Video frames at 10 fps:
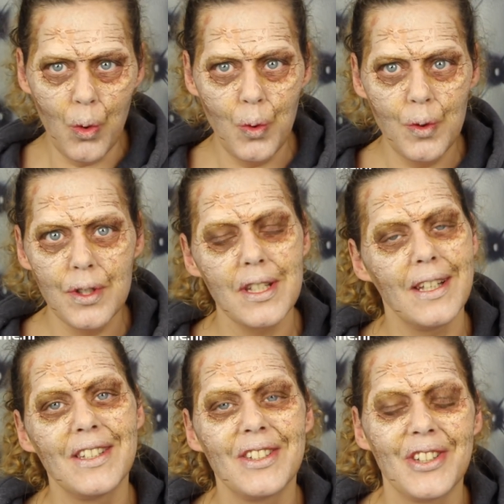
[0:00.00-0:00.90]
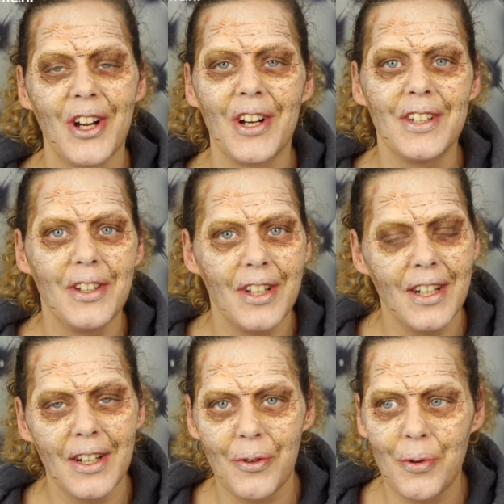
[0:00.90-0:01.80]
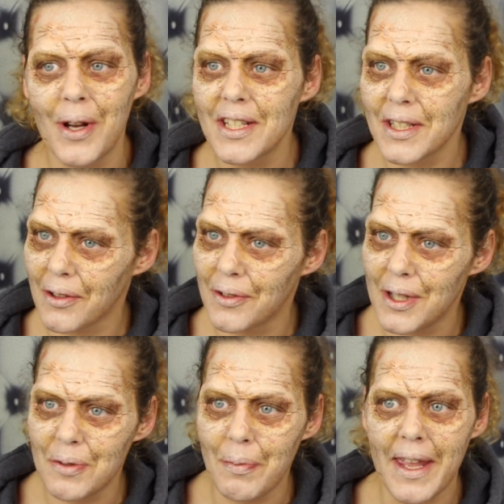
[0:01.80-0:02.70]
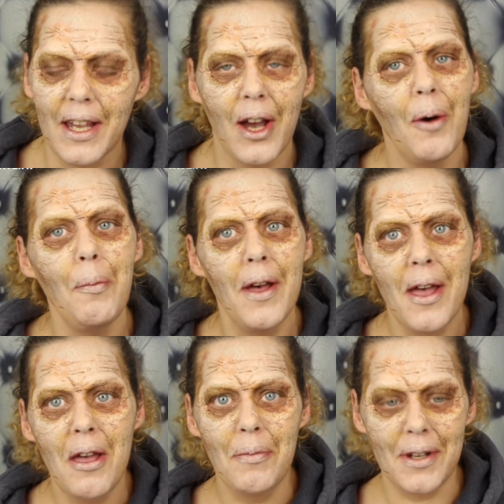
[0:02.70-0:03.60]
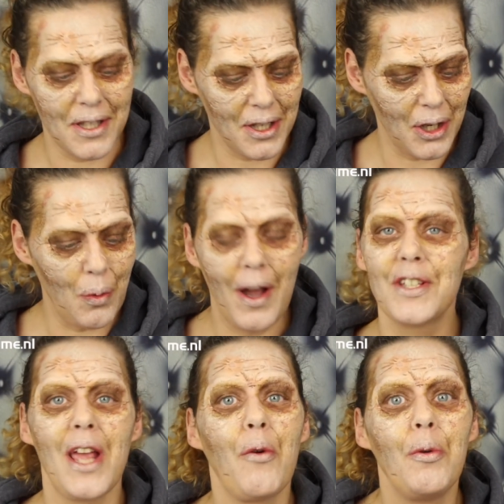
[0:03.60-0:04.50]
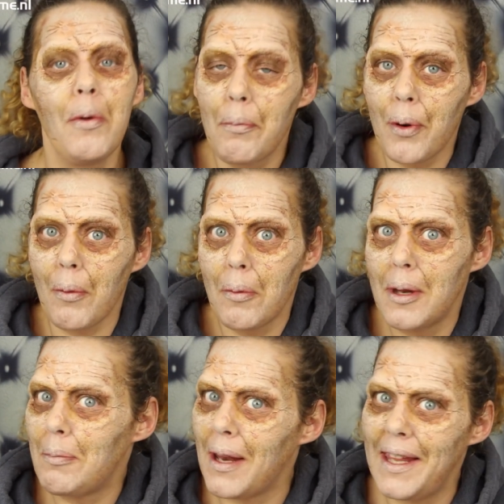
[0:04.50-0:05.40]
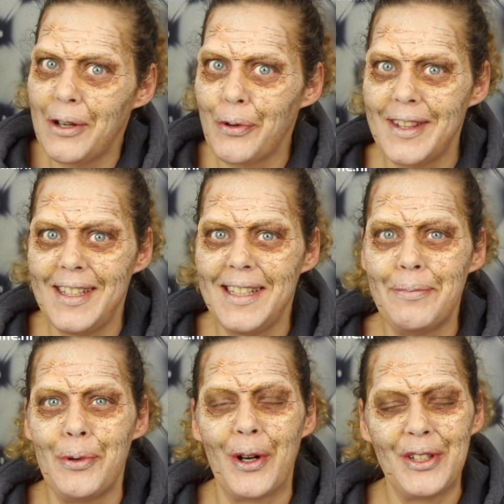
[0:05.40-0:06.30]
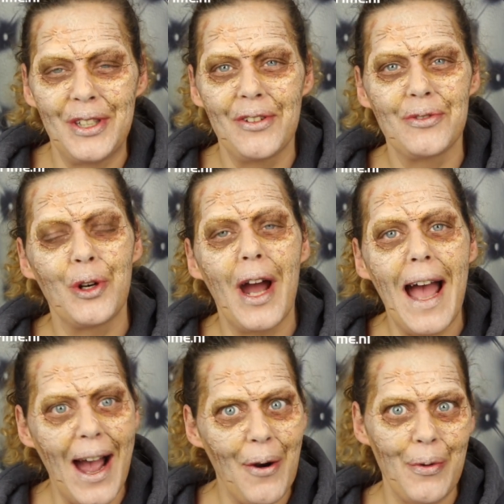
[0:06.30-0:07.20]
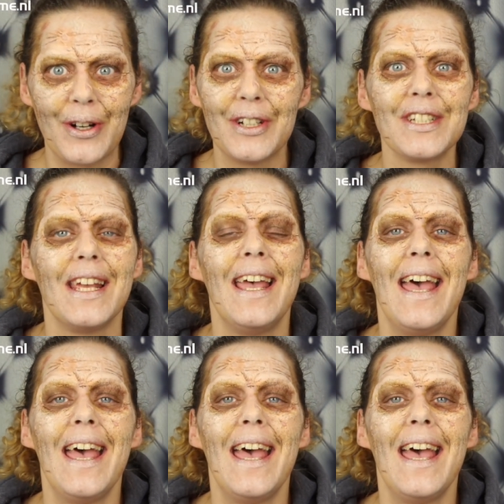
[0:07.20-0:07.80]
wounds and start the rest of this makeup, because otherwise I will be probably playing with these brushes for hours,